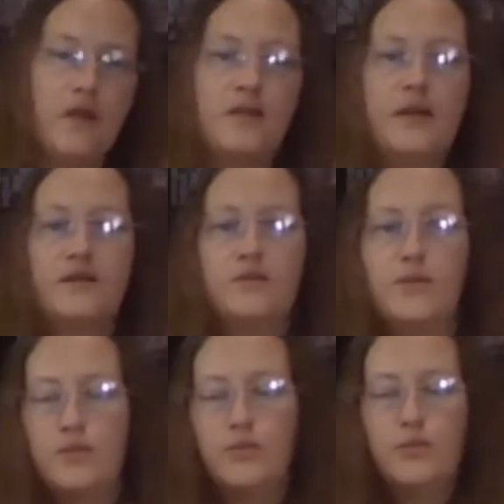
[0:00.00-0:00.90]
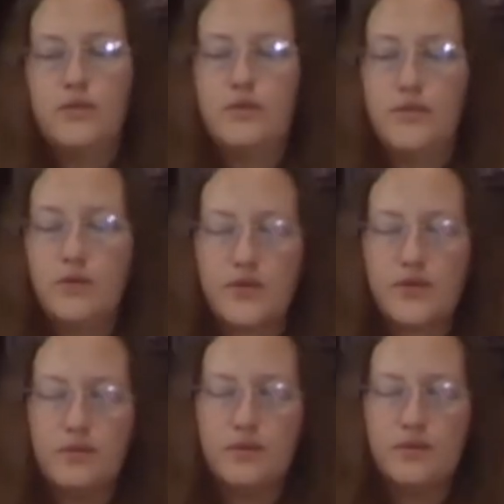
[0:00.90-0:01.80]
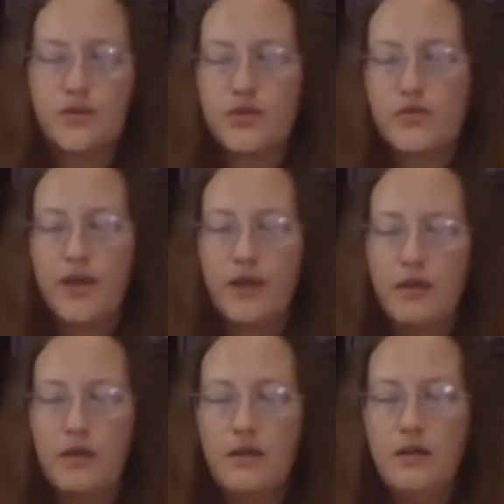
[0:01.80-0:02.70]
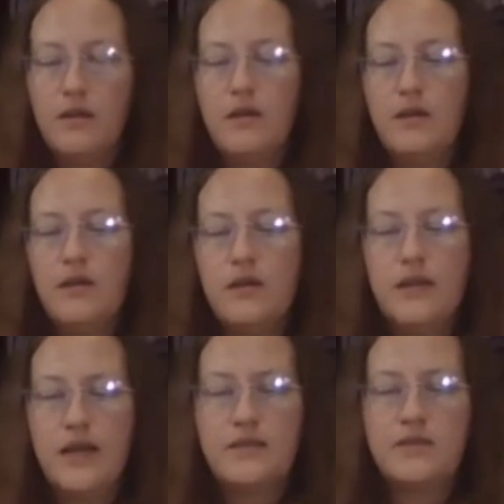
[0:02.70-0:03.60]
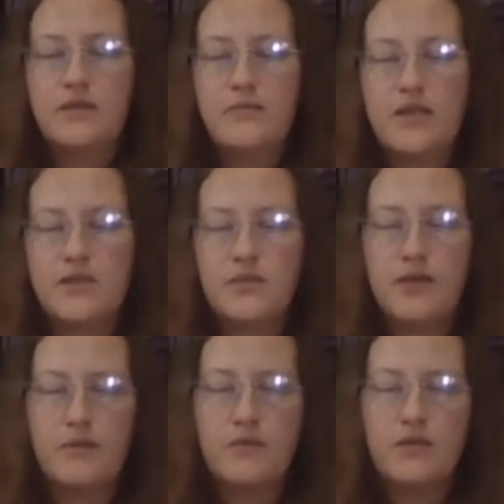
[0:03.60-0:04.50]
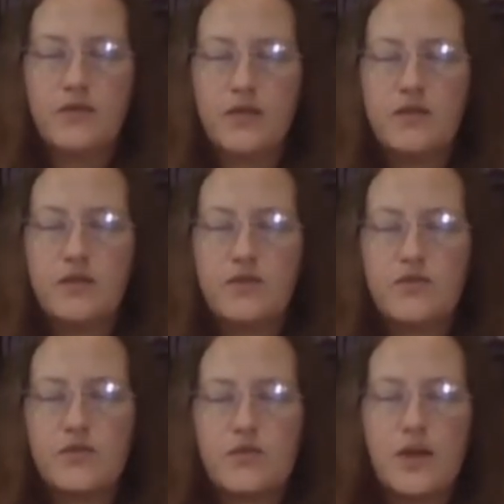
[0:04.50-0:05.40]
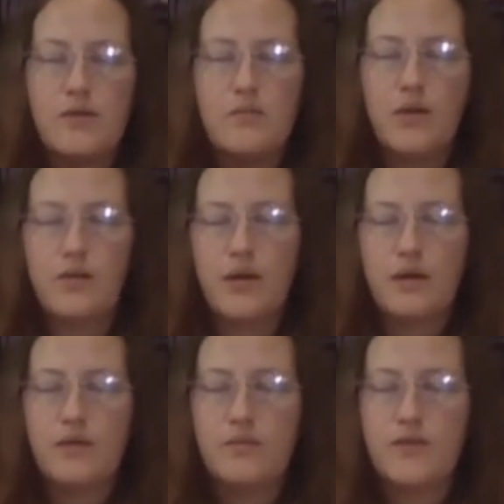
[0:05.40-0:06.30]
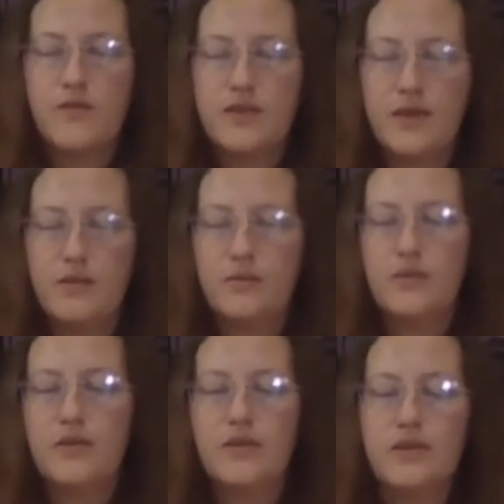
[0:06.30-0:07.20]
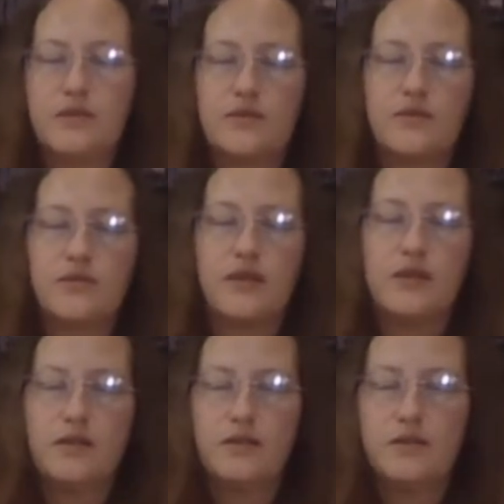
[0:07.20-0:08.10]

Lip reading: Now with wool, of course, it will shrink. Not so much when I'm using just straight mohair, but if it's got wool in it, it'll shrink.